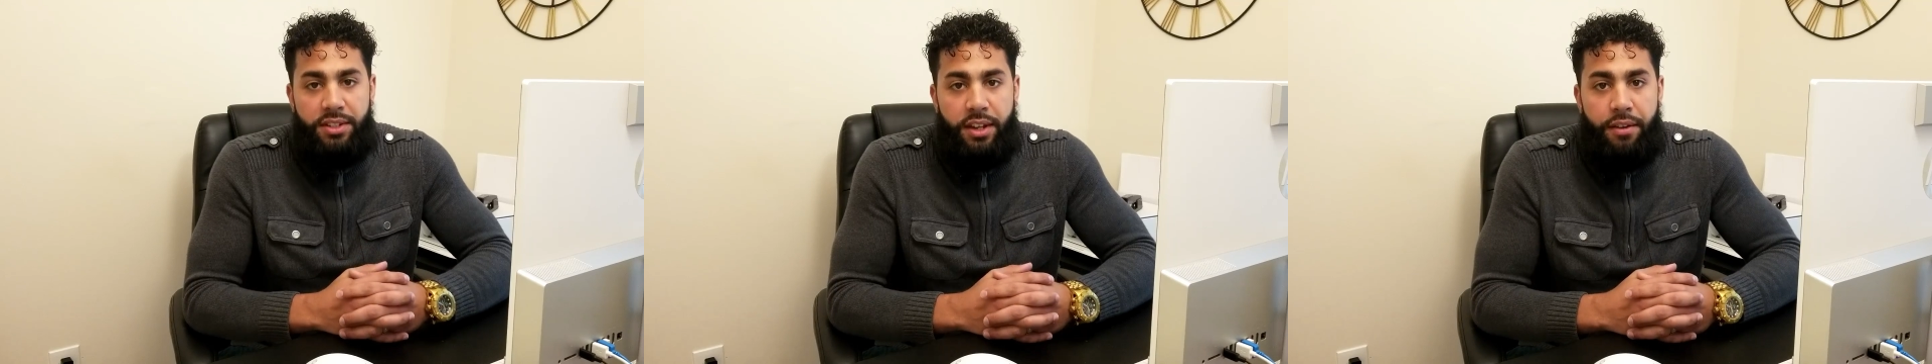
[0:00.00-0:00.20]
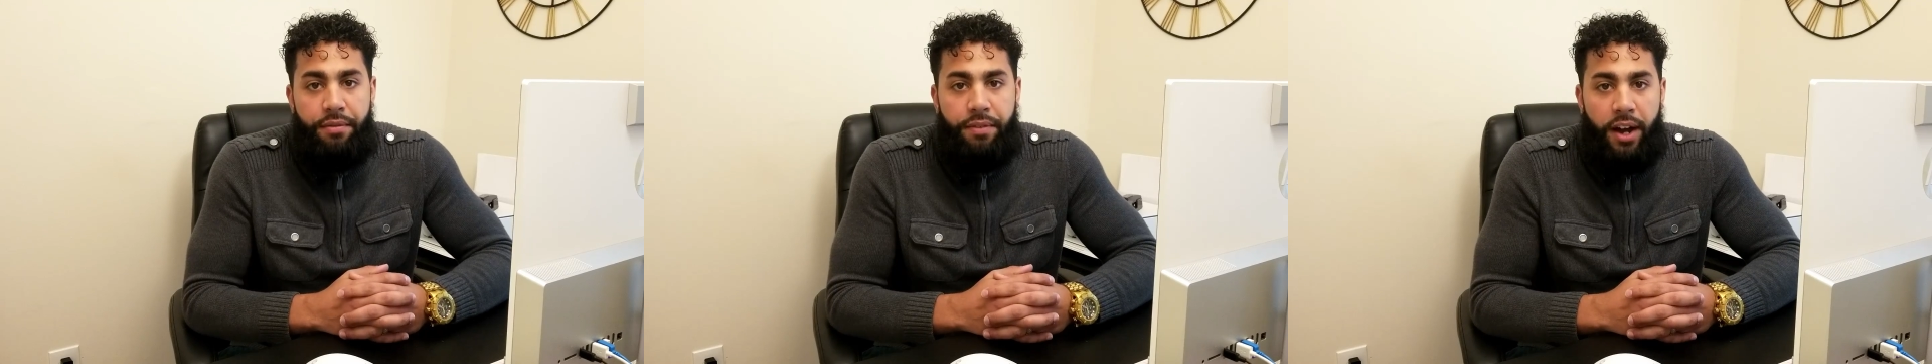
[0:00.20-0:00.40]

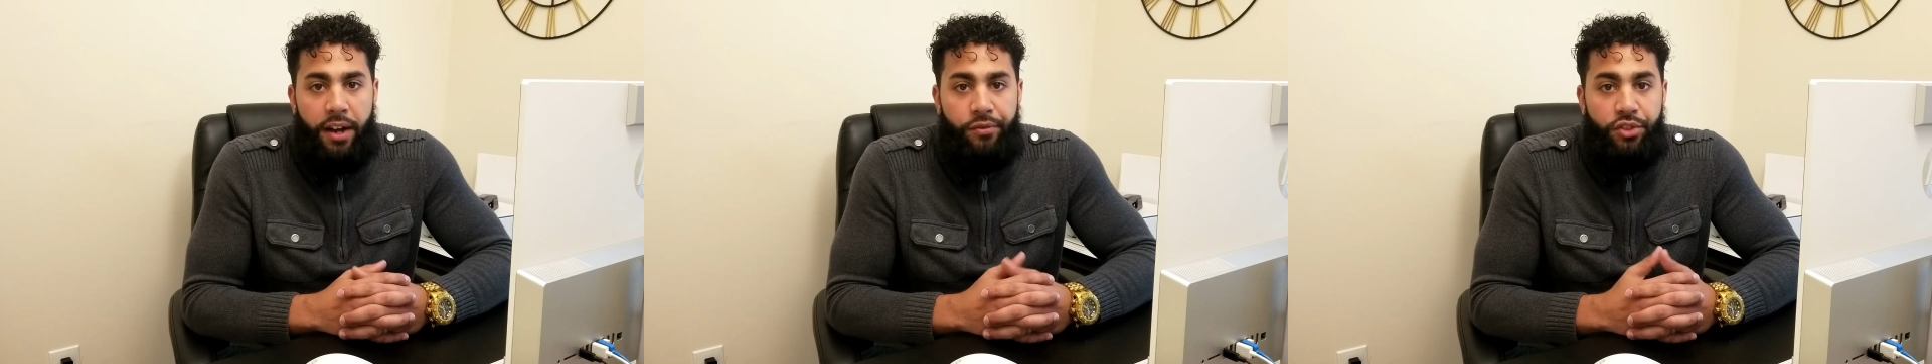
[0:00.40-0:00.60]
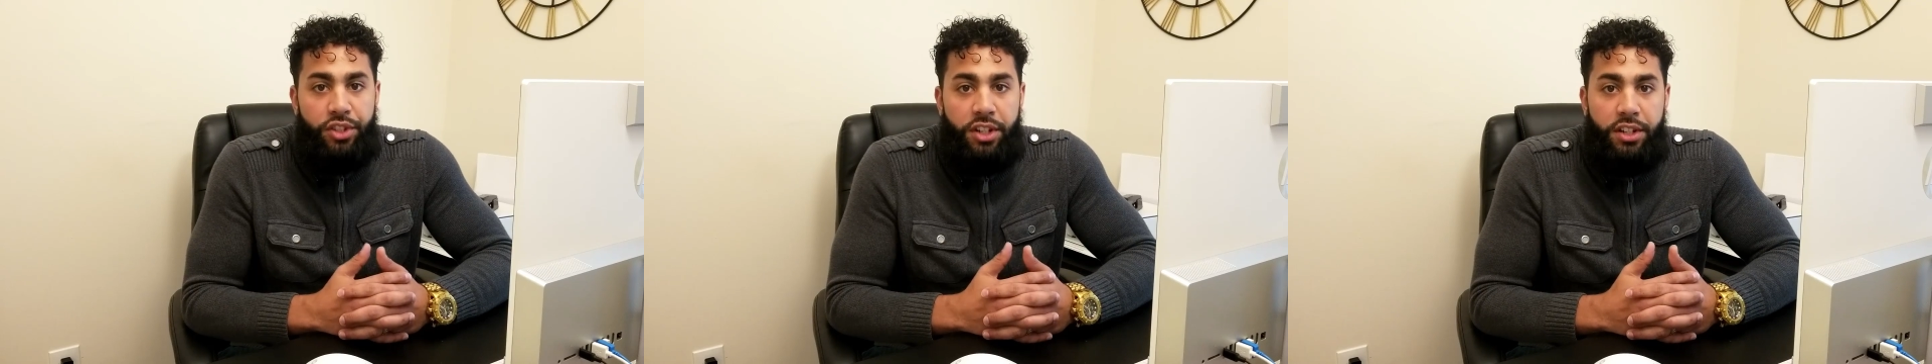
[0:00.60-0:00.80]
that
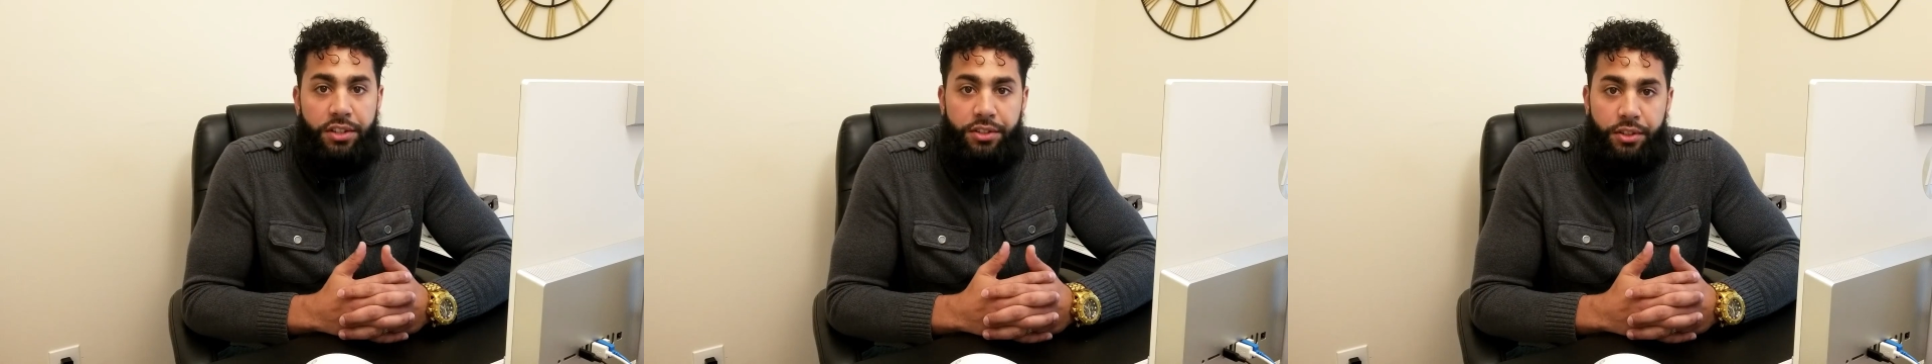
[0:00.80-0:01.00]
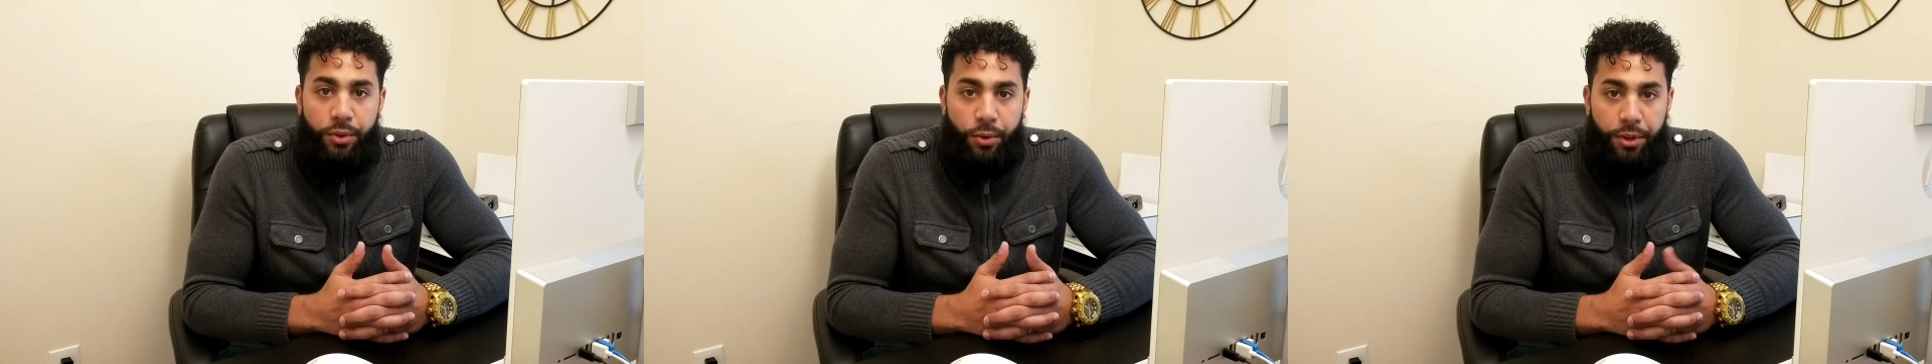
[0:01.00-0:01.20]
5G
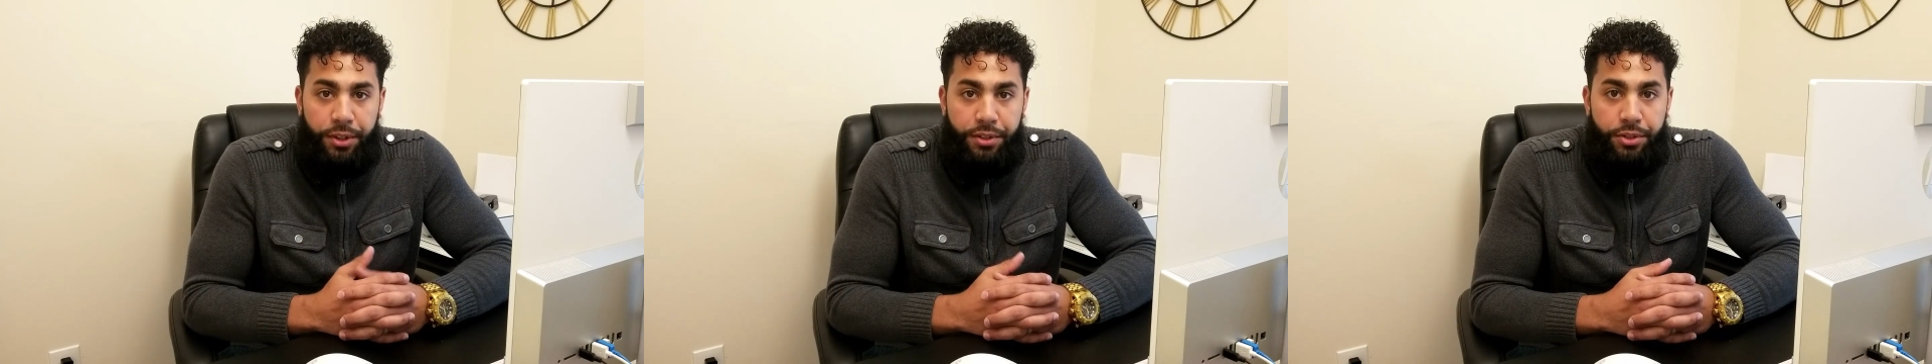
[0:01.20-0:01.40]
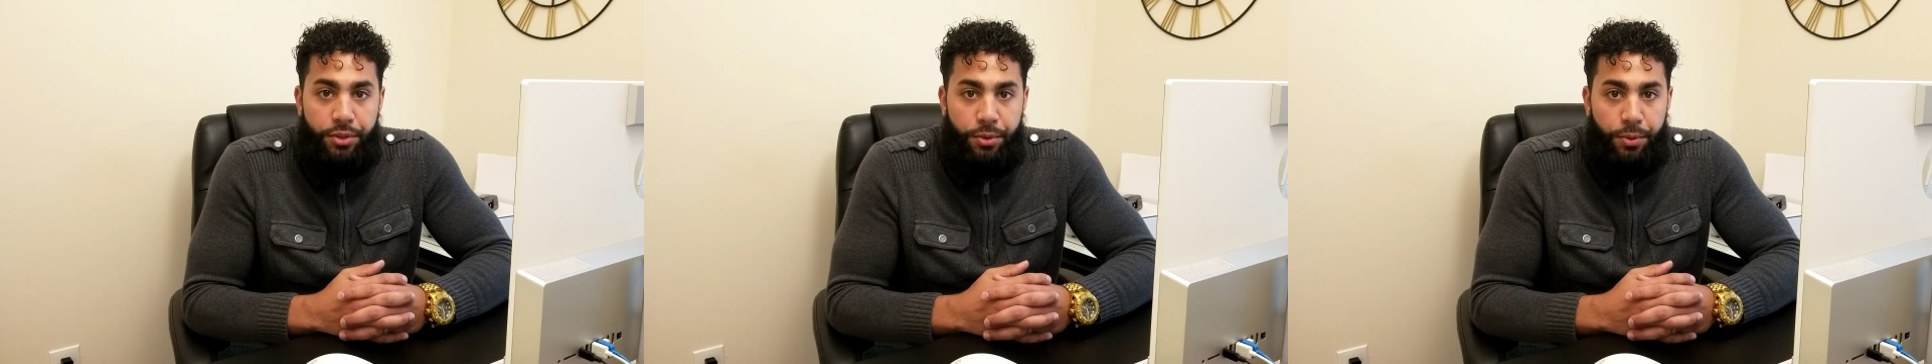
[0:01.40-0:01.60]
is going
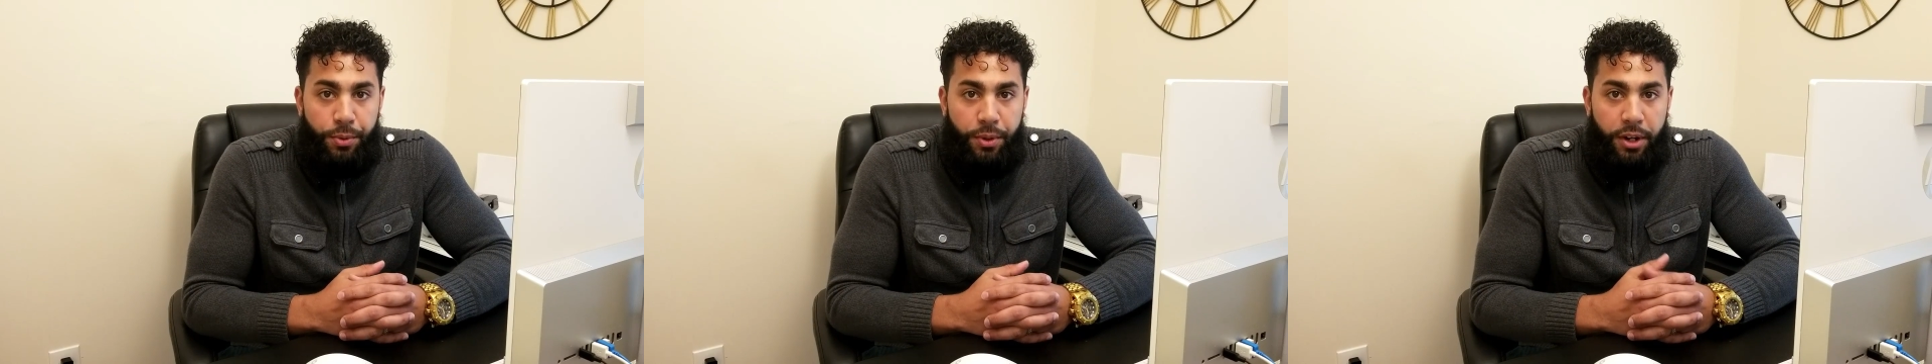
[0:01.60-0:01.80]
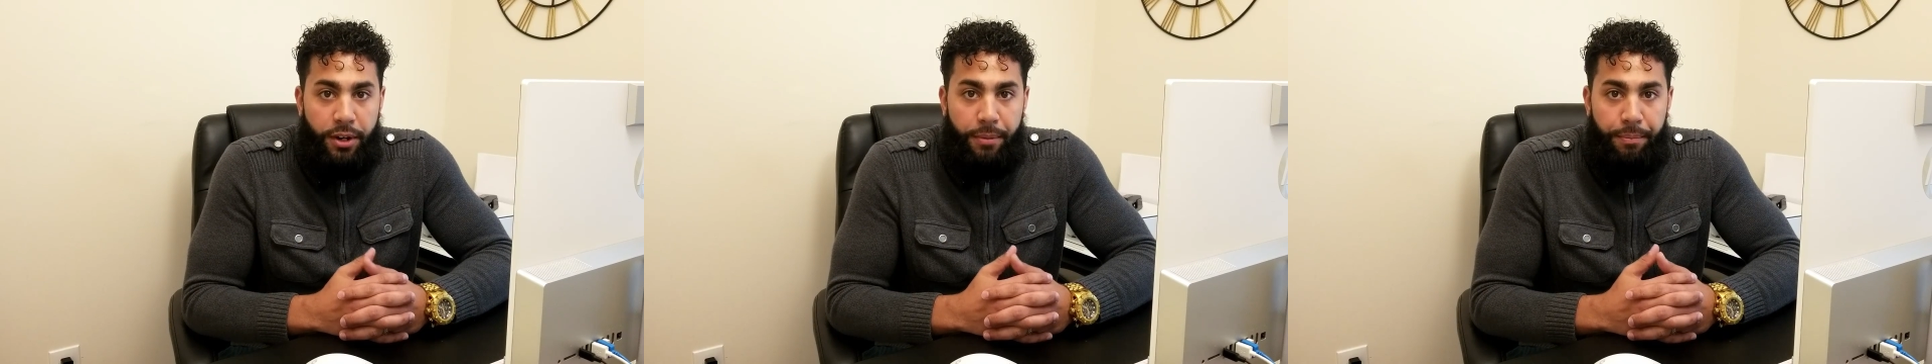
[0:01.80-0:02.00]

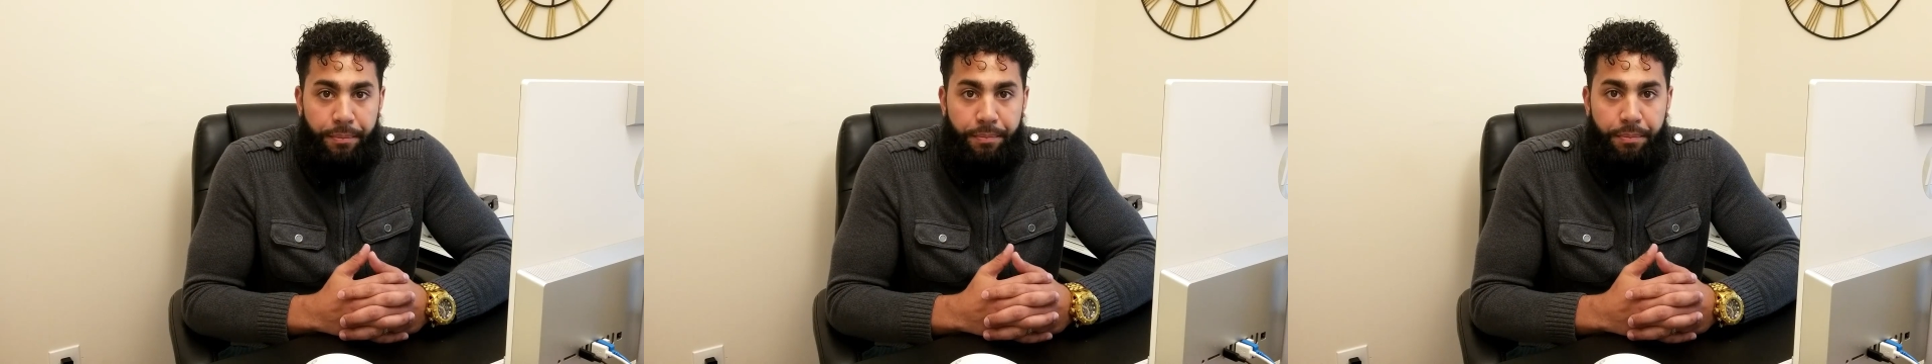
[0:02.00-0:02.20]
to